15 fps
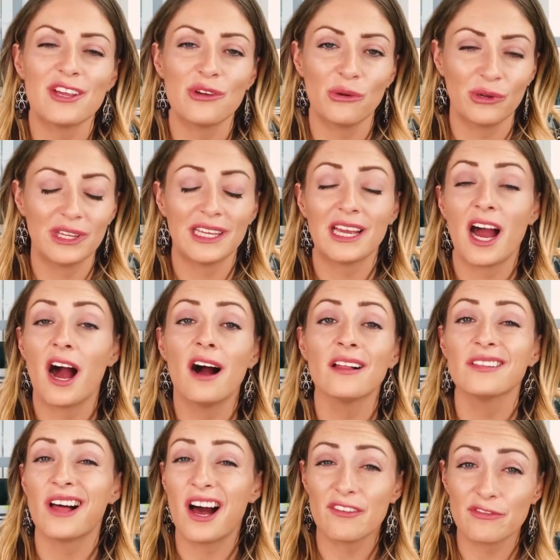that you really got a
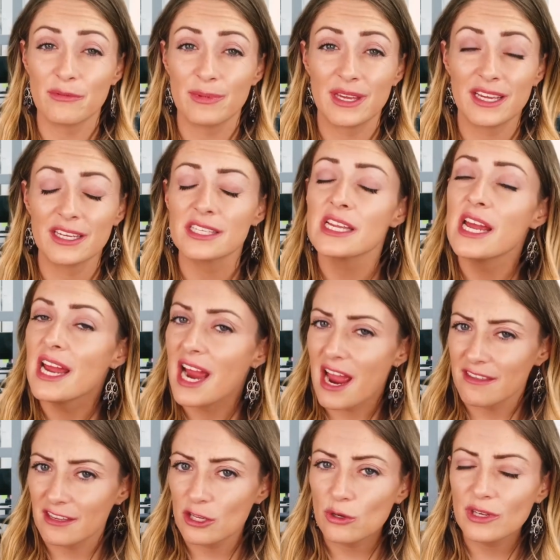lot from this
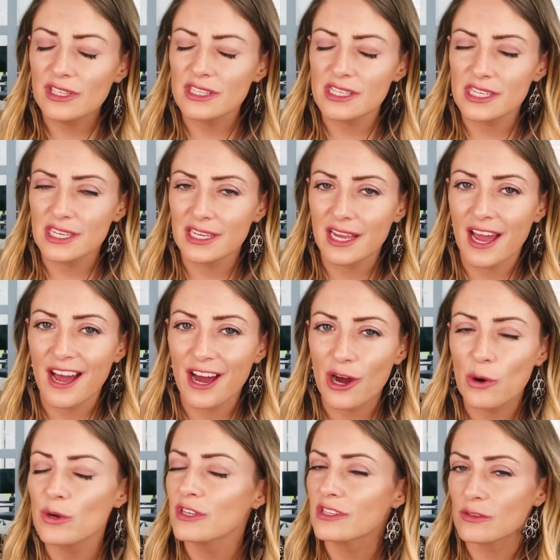and that you can see
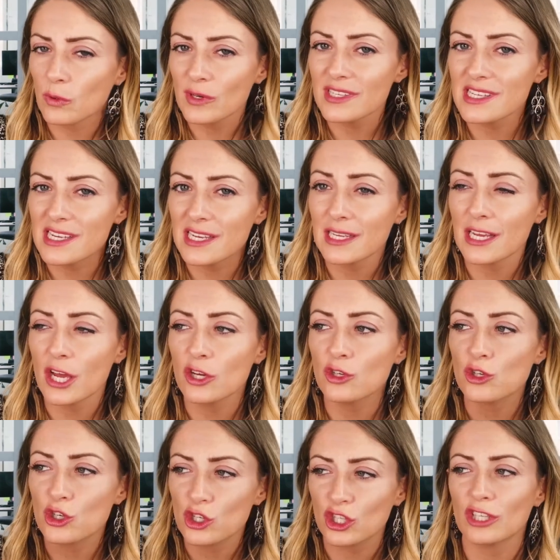how sourcing
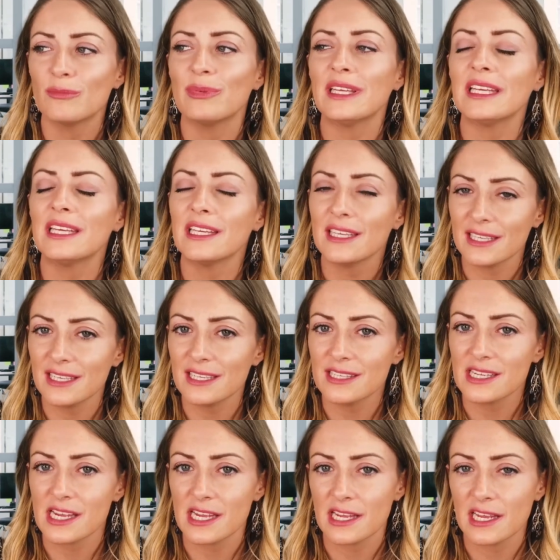should be
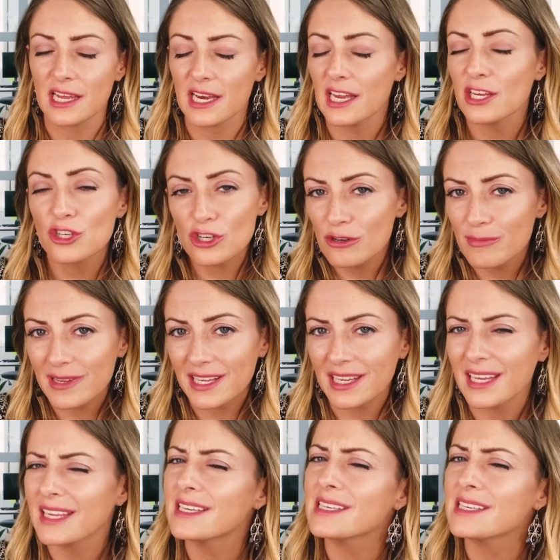easy and it should be